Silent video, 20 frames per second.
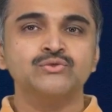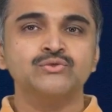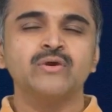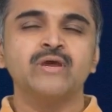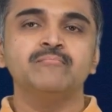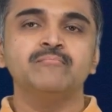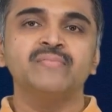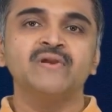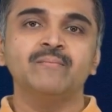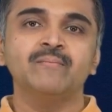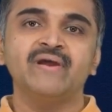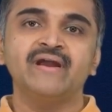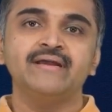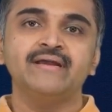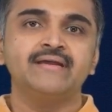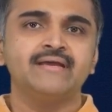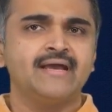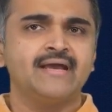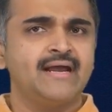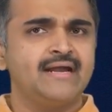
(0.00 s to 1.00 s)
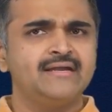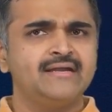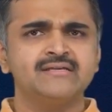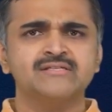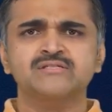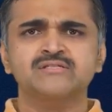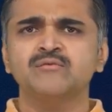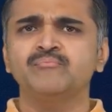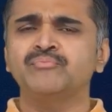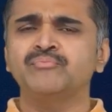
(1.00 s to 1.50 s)
to implement and
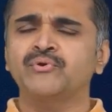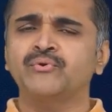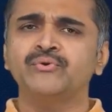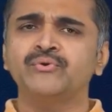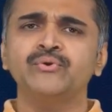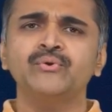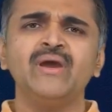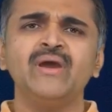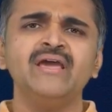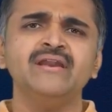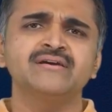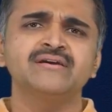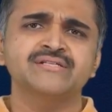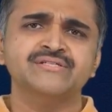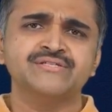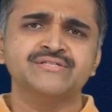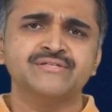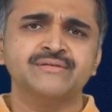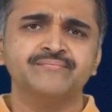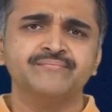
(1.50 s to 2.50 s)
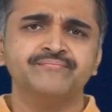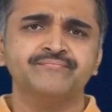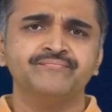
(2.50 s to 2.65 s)
is prone to errors.